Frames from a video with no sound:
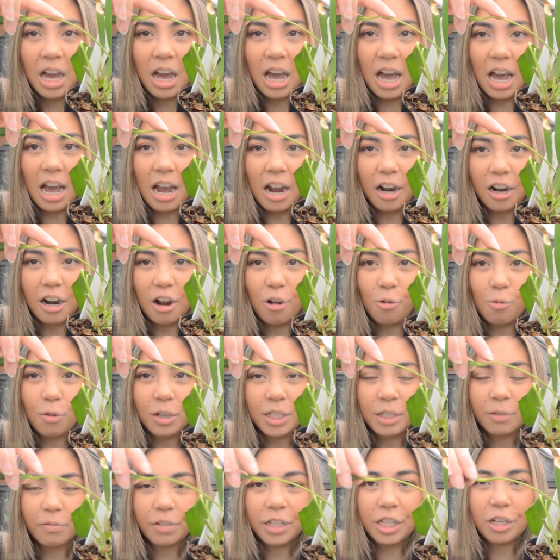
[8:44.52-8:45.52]
are
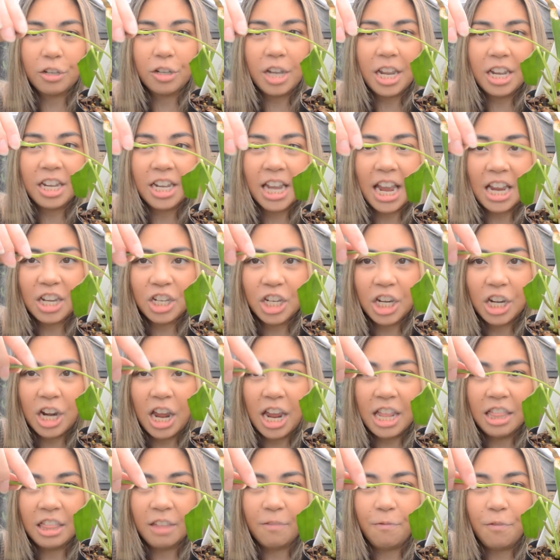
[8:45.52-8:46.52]
always a really good indication,
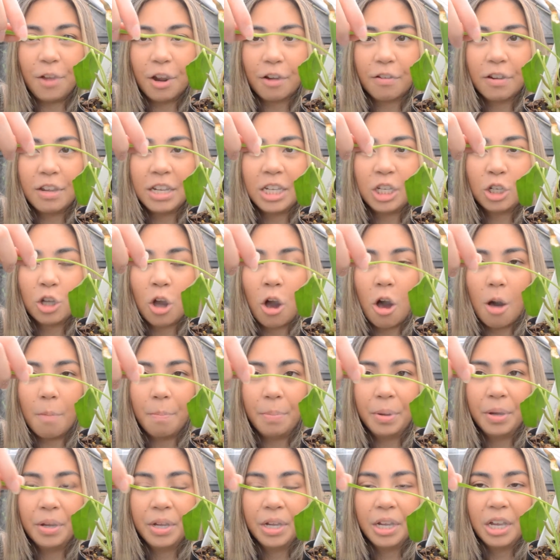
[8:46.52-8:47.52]
and the very top
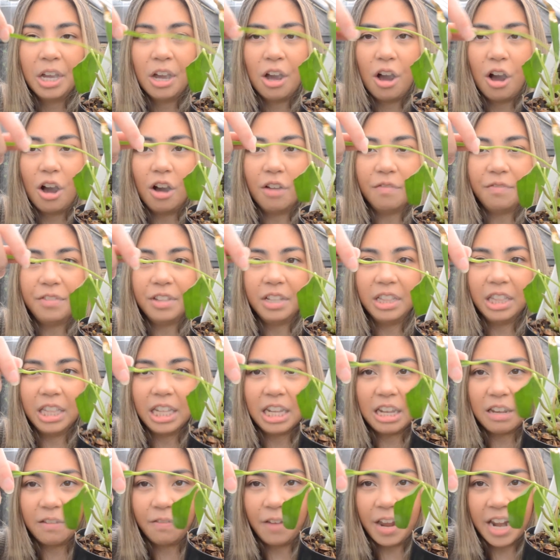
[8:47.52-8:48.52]
of the
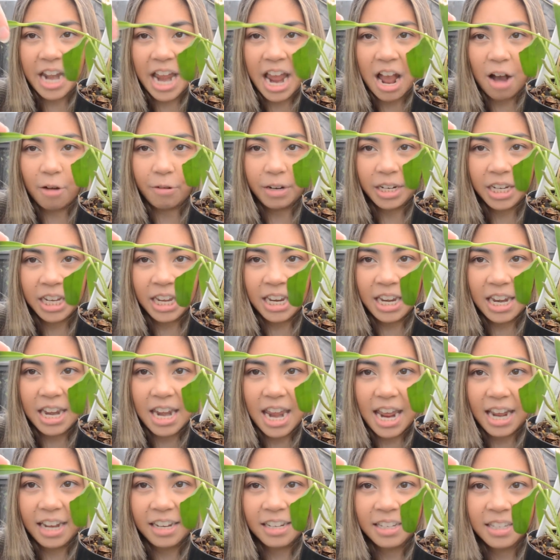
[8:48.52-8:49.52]
leaf and how it
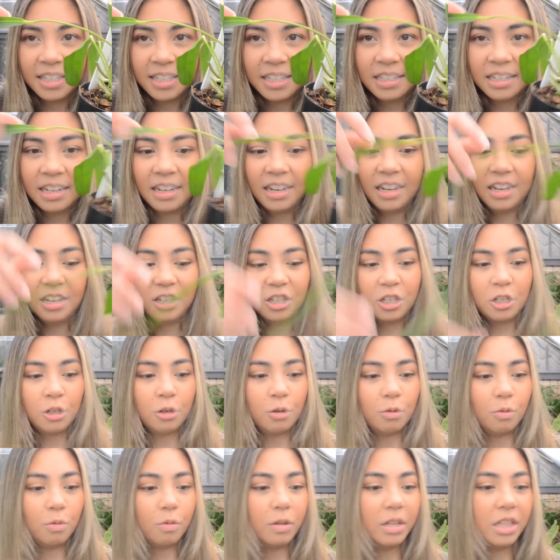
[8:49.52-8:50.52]
connects
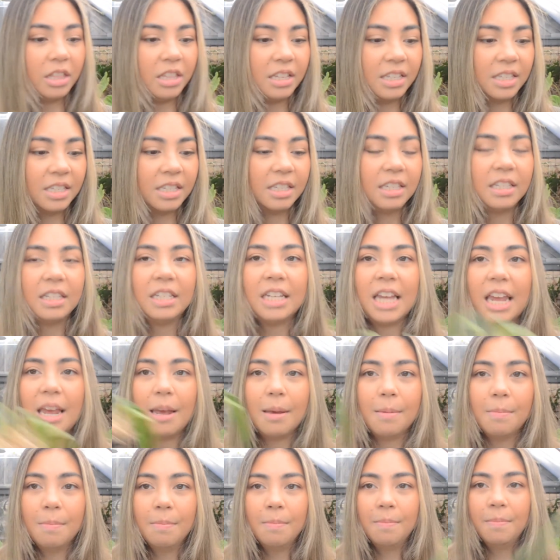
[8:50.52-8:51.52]
to the
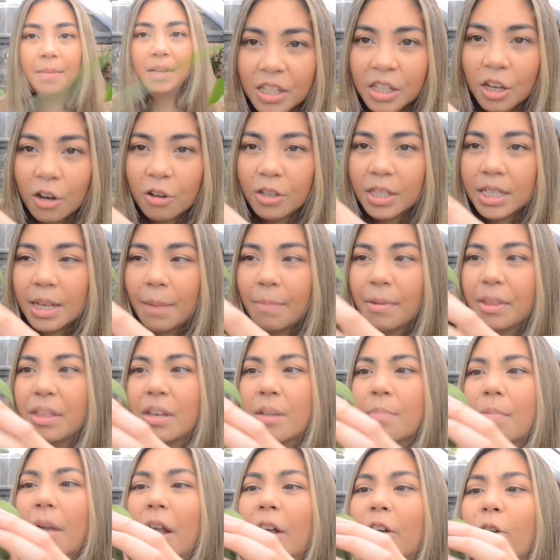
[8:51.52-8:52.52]
stem. So some of
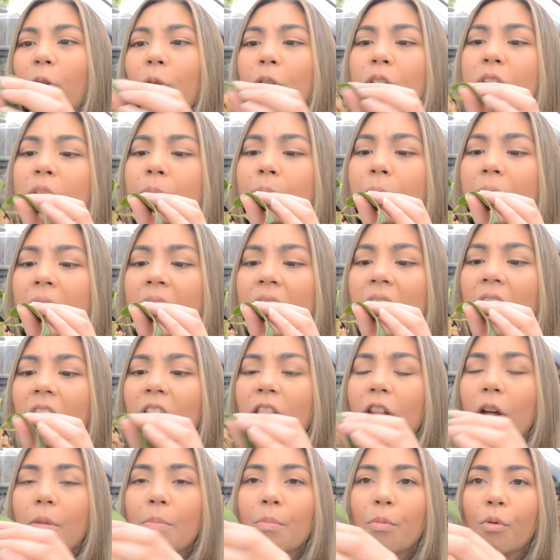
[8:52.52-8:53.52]
them are going to be a
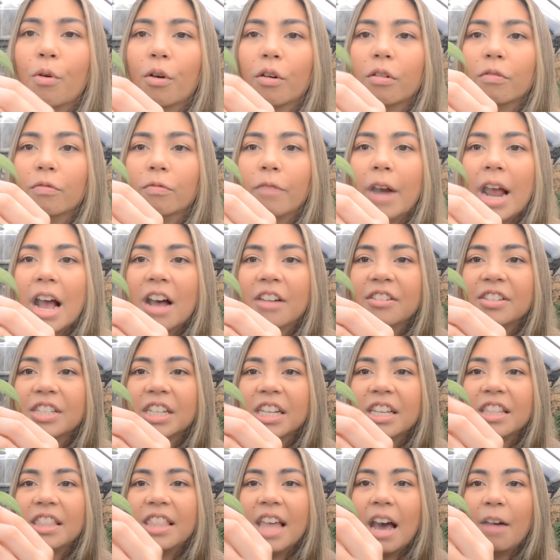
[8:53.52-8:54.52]
lot more
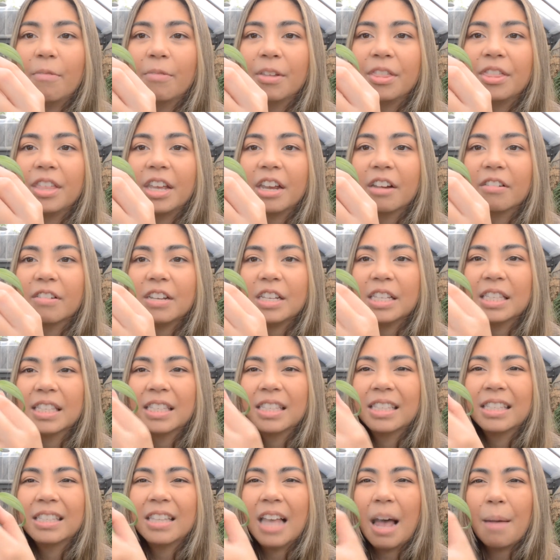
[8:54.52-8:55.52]
rounded. That one there is
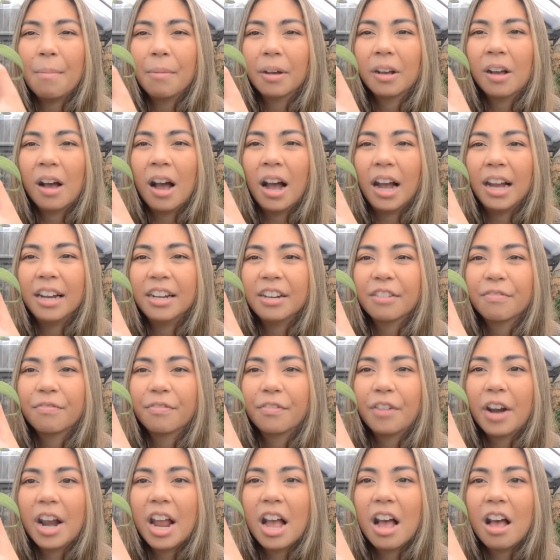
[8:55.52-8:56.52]
some kind of
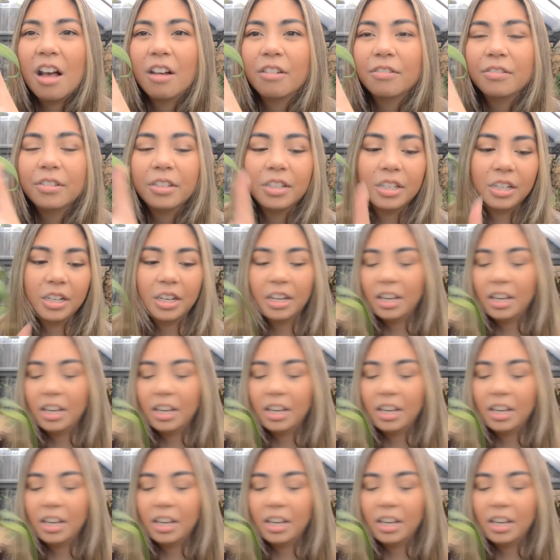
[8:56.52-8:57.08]
round,